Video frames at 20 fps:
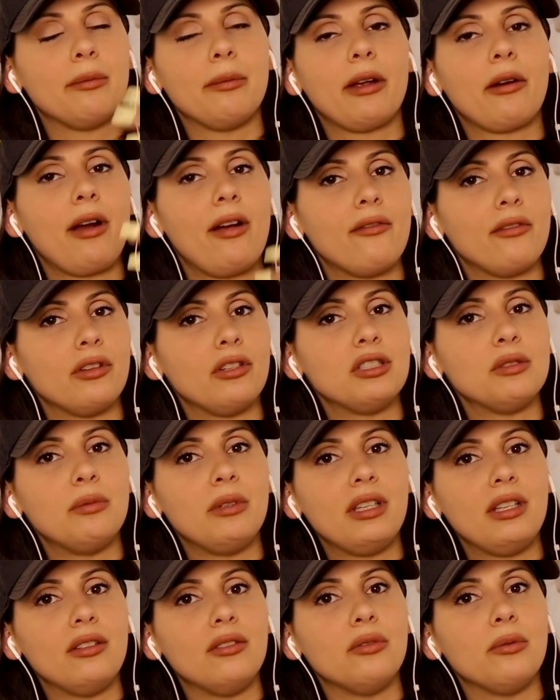my grandfather
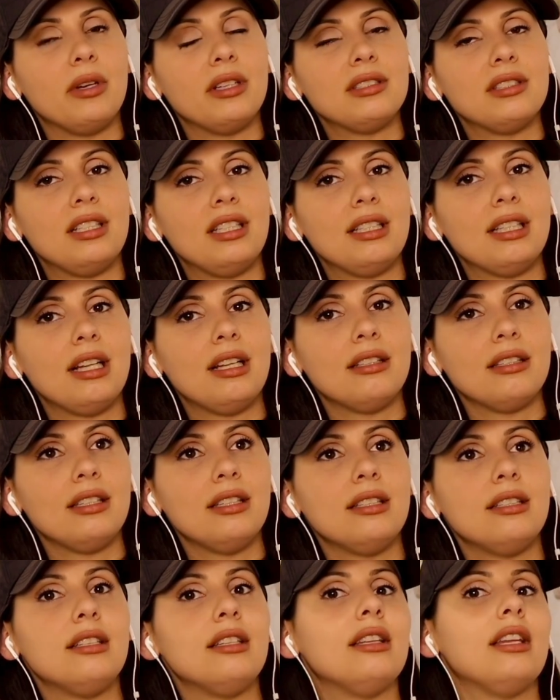speaking to us in
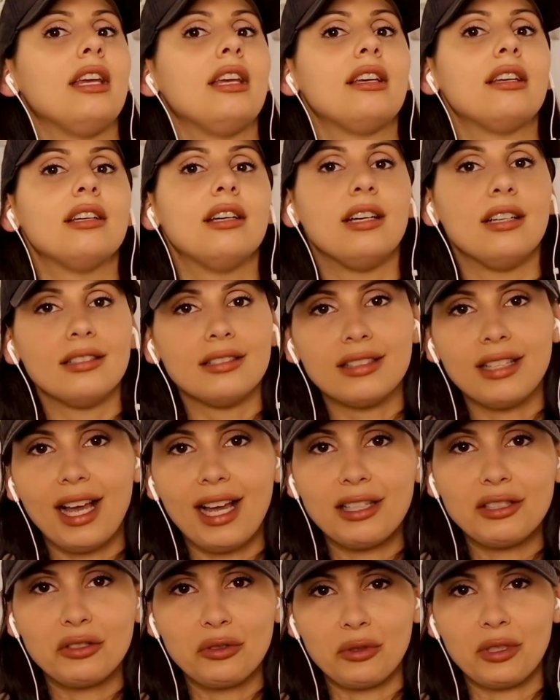Italian and like us
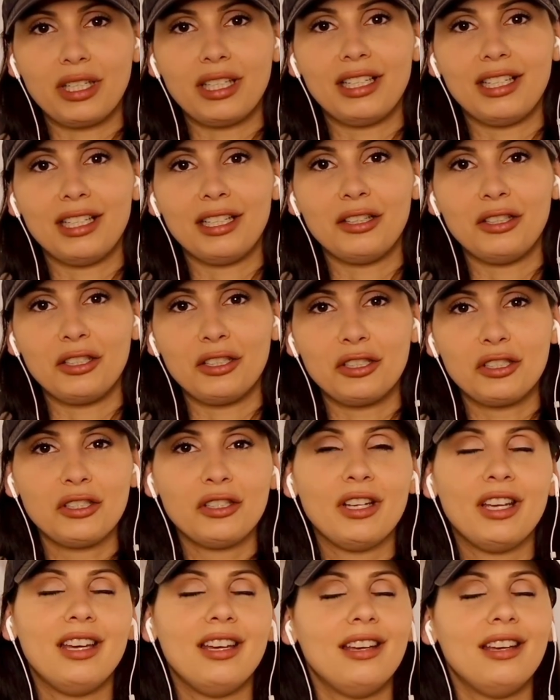answering in English,